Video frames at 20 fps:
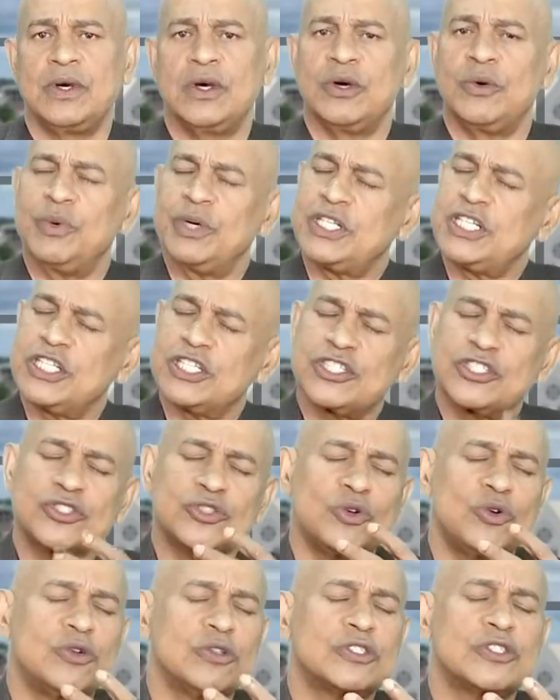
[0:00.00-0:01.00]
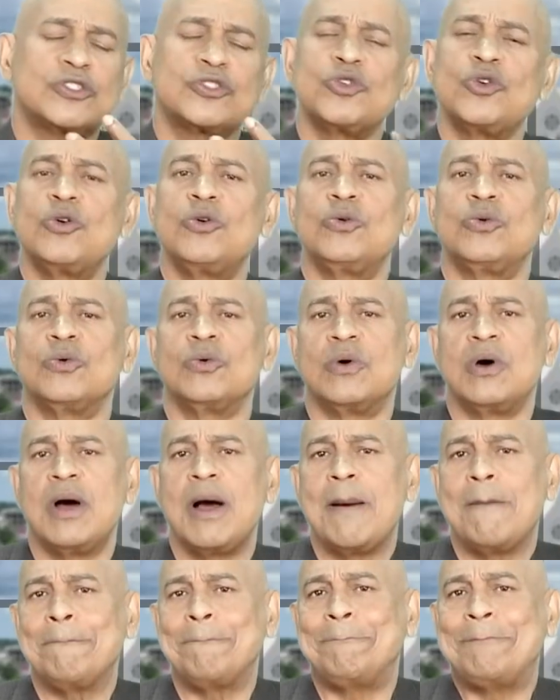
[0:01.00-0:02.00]
which is so, so
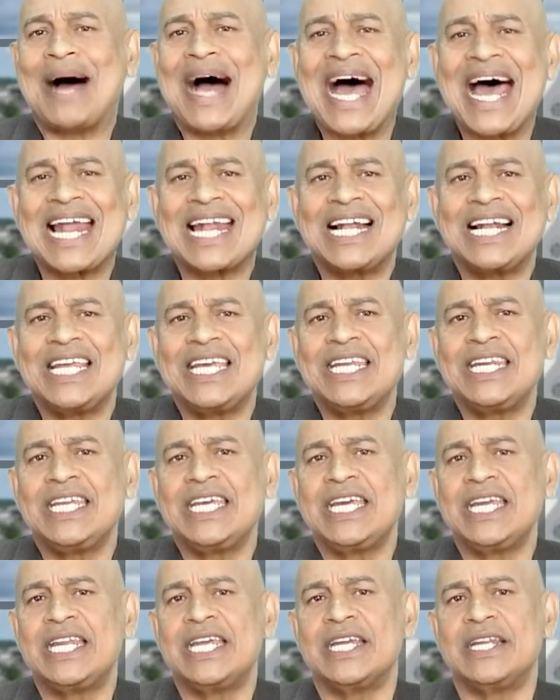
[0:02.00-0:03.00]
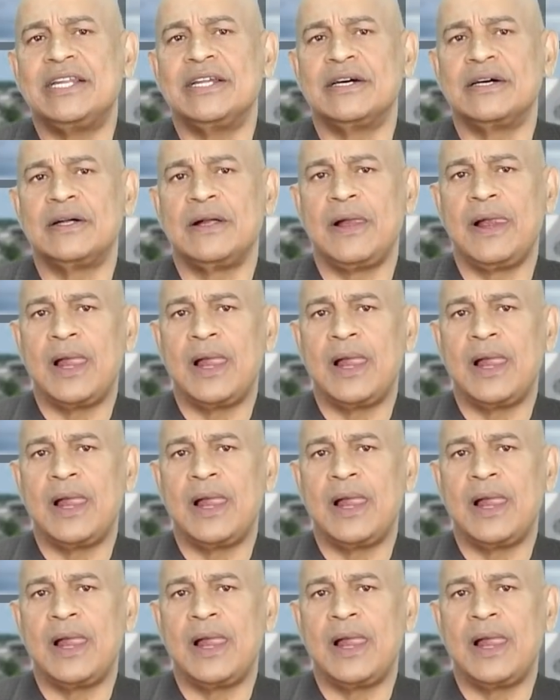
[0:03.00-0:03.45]
badly needed